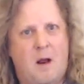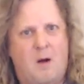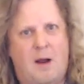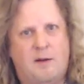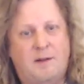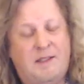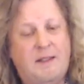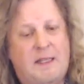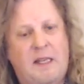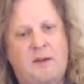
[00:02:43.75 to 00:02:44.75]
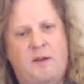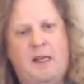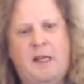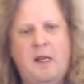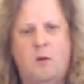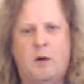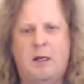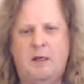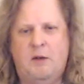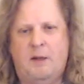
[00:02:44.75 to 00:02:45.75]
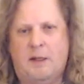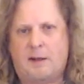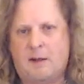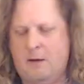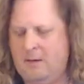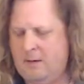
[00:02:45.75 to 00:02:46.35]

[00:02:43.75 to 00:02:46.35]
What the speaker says: Alright, so it's in the key of E. We're going to do this.